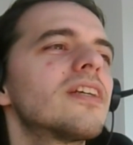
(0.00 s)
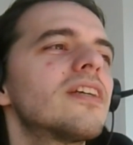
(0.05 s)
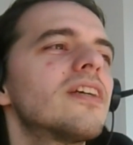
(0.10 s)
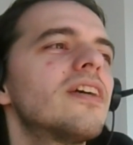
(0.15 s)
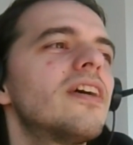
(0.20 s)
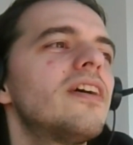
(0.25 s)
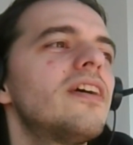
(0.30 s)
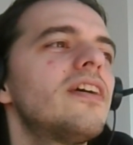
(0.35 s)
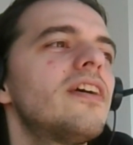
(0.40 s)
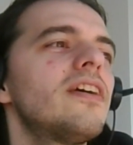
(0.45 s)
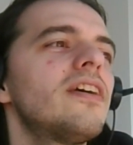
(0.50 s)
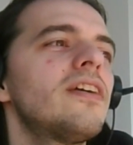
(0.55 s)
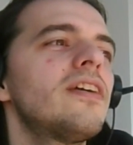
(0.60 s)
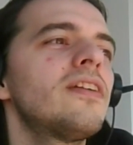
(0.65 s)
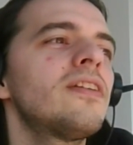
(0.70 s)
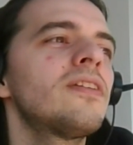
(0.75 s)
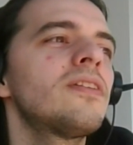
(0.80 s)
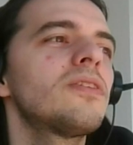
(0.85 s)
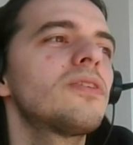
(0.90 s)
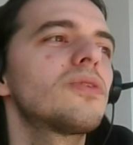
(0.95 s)

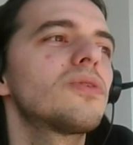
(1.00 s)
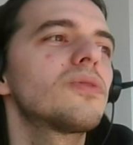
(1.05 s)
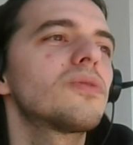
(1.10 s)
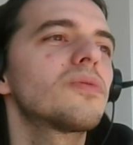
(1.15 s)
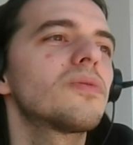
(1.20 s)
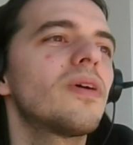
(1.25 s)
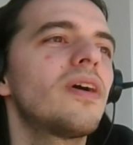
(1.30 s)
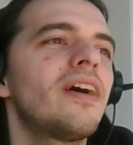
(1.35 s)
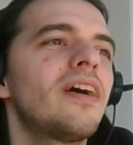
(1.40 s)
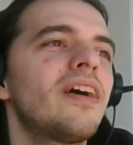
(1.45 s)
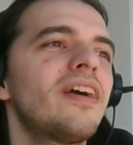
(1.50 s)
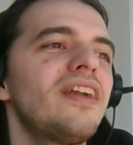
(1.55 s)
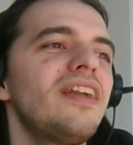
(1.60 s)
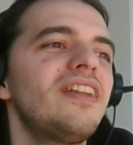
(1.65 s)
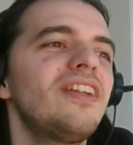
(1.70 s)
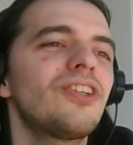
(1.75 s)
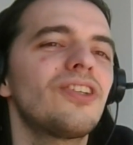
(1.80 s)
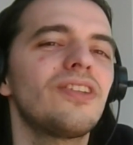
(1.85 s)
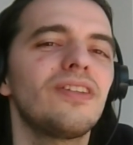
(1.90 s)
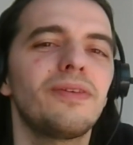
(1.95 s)
And I
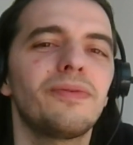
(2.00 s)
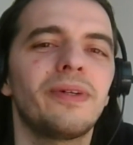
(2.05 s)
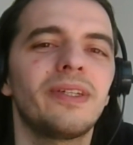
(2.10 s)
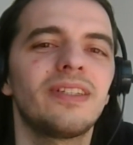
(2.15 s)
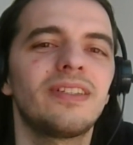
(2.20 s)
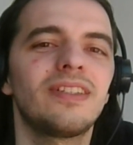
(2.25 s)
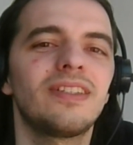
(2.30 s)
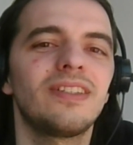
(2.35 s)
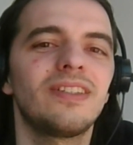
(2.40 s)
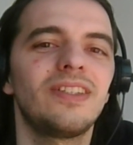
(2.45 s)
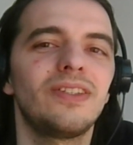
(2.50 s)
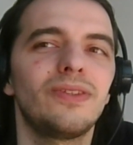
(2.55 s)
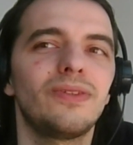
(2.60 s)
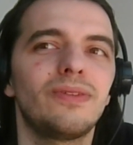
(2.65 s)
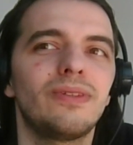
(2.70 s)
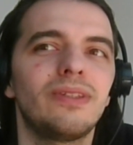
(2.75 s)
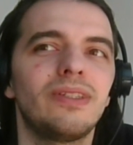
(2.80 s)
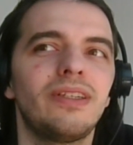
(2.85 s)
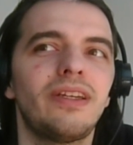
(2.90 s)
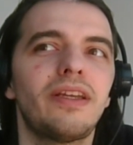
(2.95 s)
initially wanted to
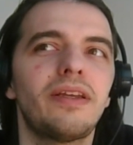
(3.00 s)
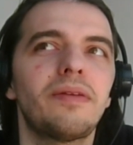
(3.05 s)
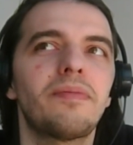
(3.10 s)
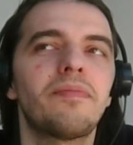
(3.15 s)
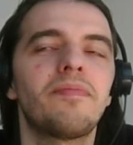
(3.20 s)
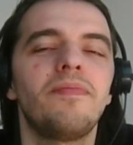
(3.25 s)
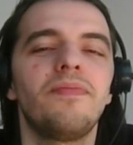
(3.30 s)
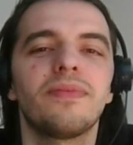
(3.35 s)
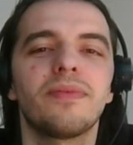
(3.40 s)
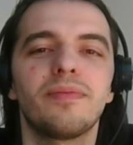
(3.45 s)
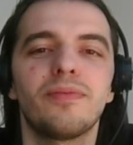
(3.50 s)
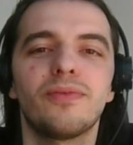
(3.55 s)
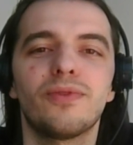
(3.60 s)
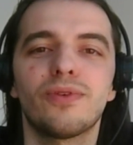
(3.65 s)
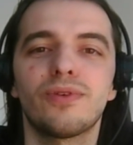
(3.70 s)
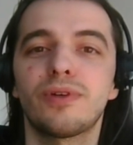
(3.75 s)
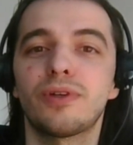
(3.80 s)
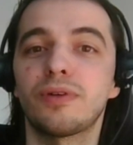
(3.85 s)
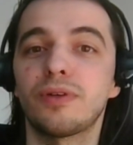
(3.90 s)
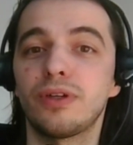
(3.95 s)
do a
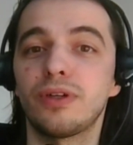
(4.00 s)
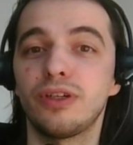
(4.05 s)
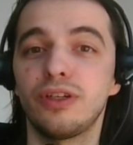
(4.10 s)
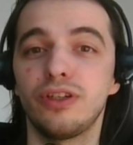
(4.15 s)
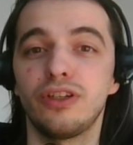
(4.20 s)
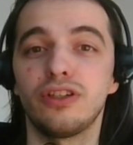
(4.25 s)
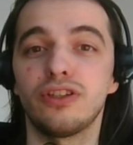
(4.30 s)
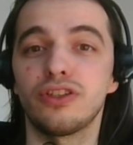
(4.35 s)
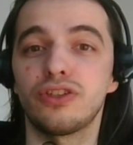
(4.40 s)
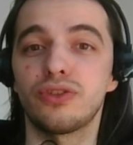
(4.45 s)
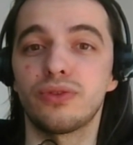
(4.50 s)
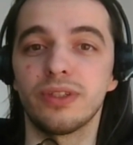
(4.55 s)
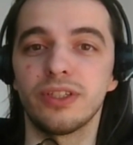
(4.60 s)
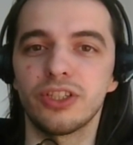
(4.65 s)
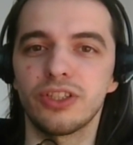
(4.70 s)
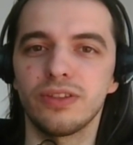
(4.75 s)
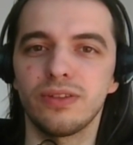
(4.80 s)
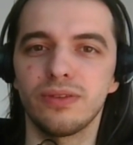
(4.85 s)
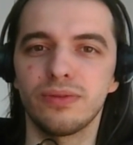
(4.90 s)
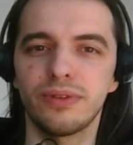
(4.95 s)
more
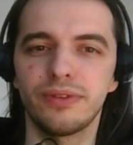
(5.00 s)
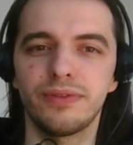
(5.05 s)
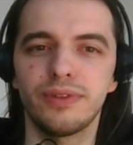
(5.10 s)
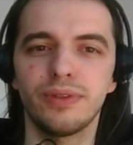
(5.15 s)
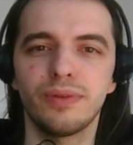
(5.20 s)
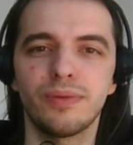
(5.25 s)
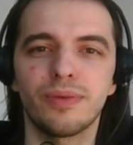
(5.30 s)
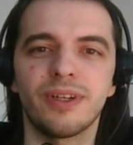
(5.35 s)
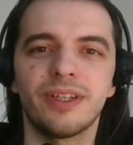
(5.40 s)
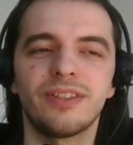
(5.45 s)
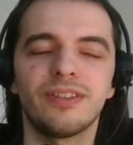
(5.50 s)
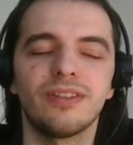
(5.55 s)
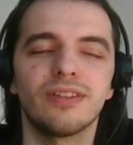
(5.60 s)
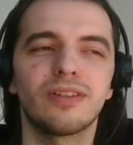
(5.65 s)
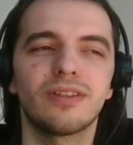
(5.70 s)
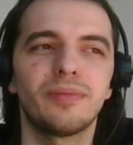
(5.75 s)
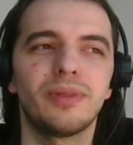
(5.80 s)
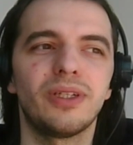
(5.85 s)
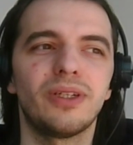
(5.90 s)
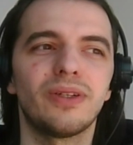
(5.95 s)
traditional review where I talk
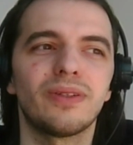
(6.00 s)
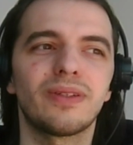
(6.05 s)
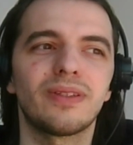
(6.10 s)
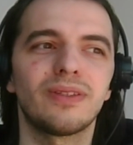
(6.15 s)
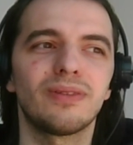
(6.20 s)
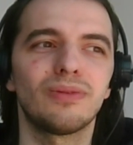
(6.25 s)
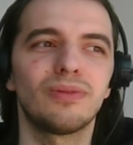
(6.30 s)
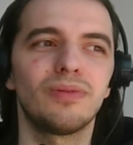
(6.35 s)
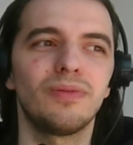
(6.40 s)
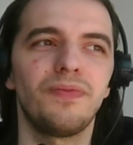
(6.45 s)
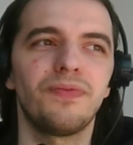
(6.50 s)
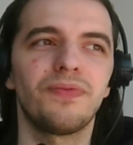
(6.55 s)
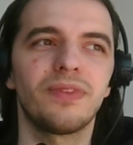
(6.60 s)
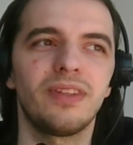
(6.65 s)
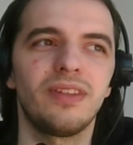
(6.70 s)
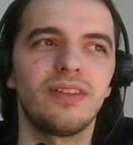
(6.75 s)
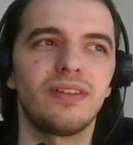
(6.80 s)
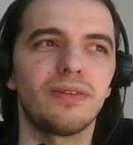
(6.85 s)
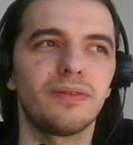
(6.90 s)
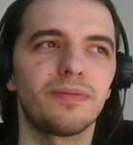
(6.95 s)
about
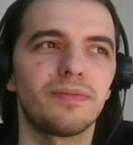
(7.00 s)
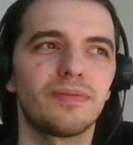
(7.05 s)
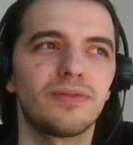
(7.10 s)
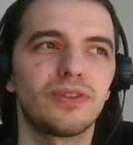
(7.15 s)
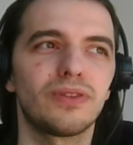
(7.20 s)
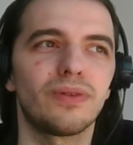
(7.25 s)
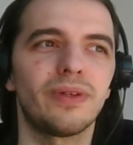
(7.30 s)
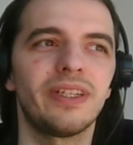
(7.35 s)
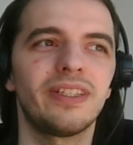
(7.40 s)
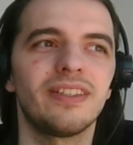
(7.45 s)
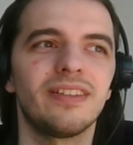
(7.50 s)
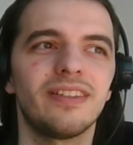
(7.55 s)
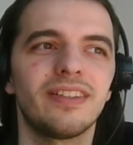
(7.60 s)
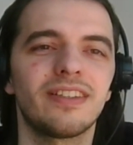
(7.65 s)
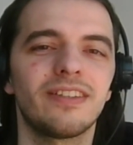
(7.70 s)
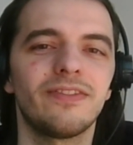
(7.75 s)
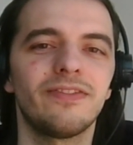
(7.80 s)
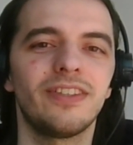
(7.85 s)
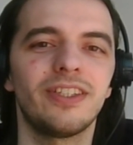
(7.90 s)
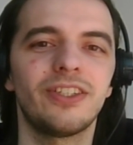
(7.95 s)
storytelling
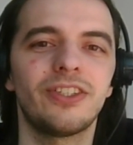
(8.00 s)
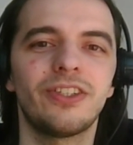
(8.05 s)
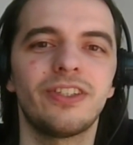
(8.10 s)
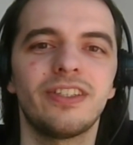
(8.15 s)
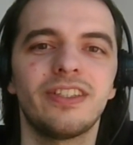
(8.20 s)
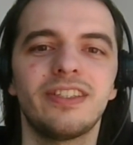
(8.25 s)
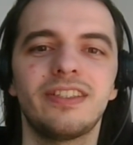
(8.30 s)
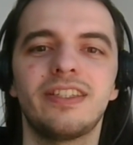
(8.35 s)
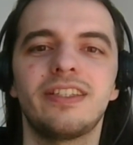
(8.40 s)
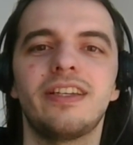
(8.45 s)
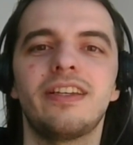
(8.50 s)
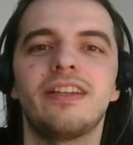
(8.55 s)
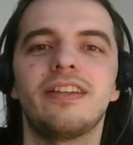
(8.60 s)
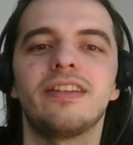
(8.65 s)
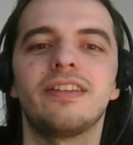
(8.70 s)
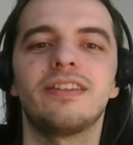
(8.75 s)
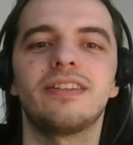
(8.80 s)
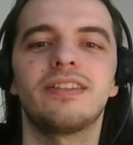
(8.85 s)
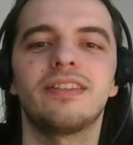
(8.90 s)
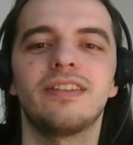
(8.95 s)
conventions
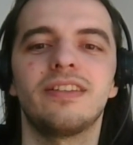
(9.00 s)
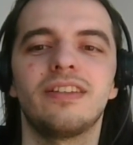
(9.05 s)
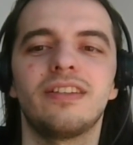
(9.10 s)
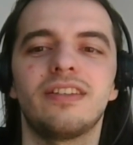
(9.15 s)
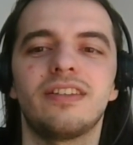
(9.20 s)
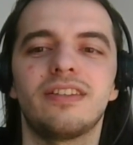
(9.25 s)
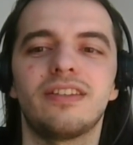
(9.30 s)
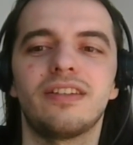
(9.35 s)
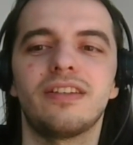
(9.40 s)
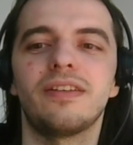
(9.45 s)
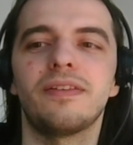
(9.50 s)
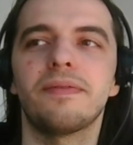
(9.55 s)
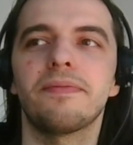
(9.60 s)
uh,